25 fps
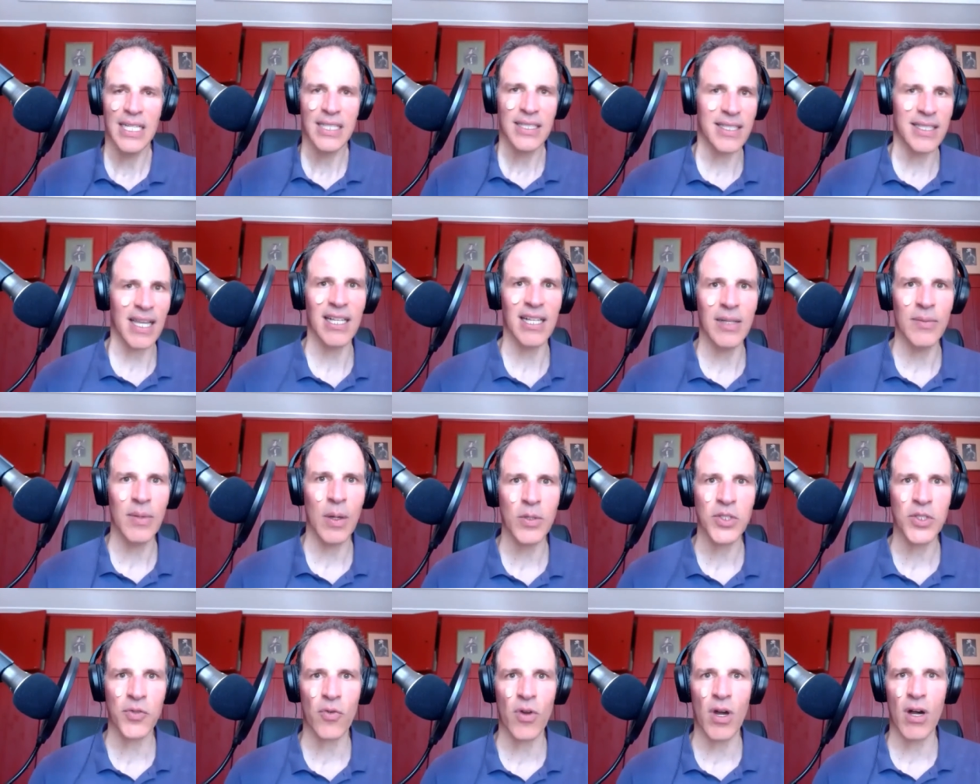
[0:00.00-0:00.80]
tell them what
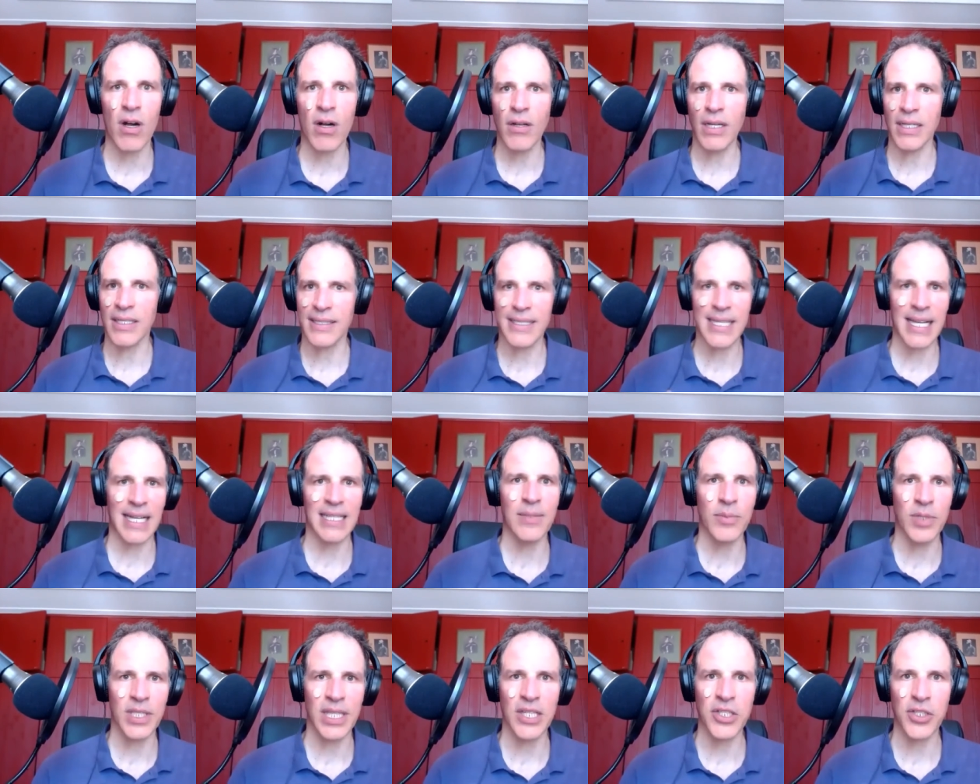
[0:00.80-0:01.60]
was wrong and tell
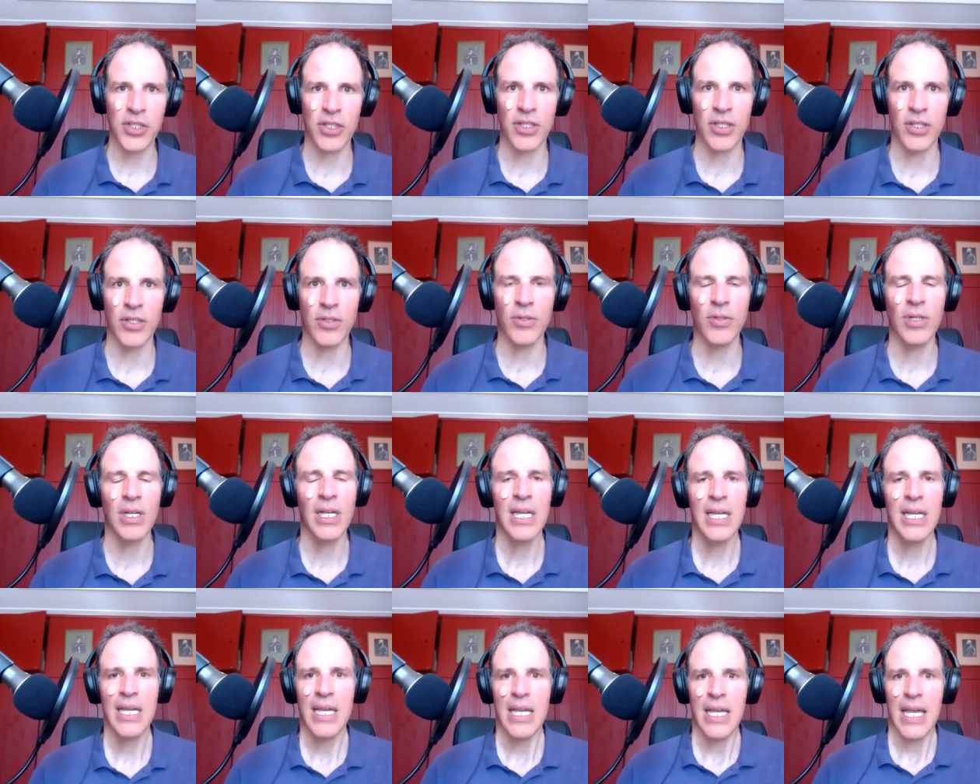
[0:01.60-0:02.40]
them what they should do
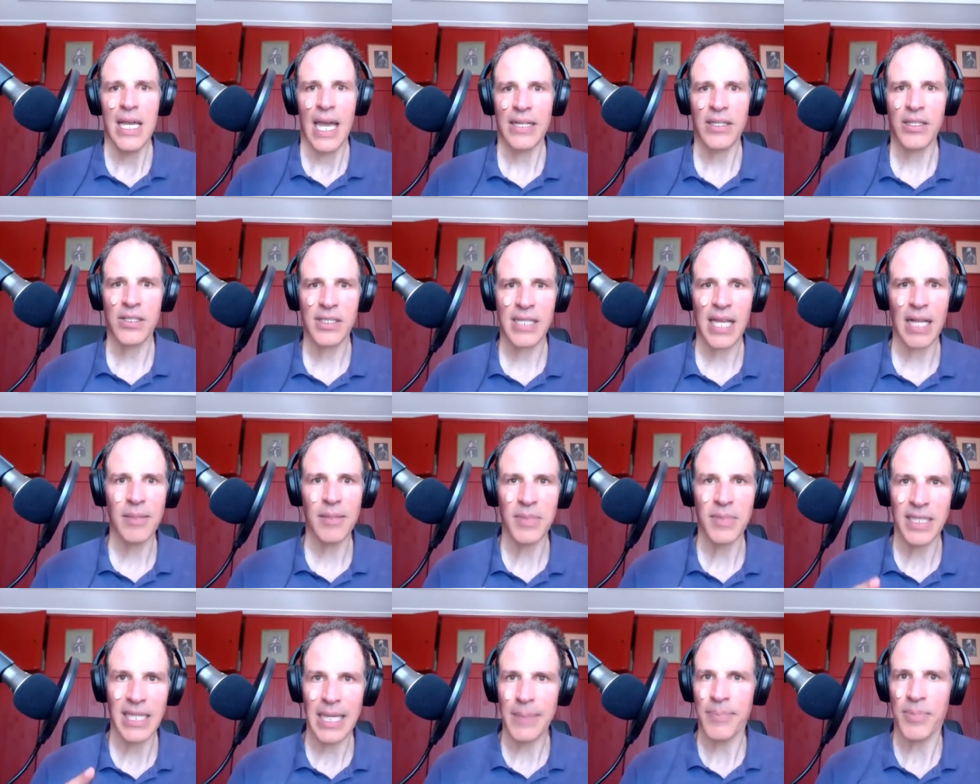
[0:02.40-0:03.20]
and just tell them
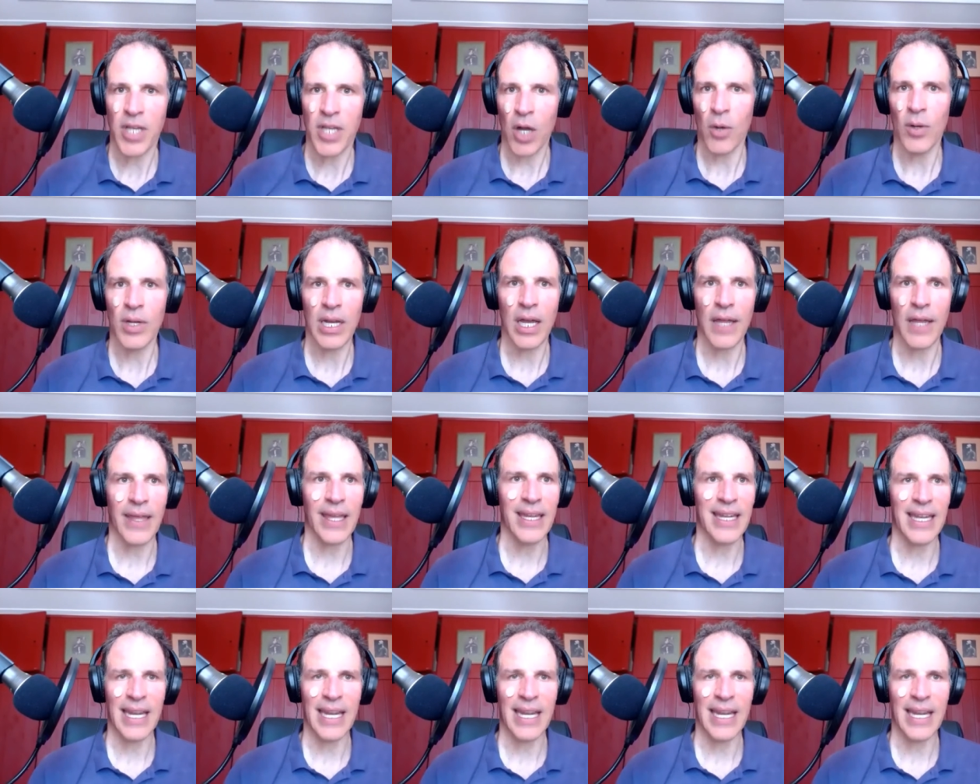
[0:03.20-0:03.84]
to keep going on that.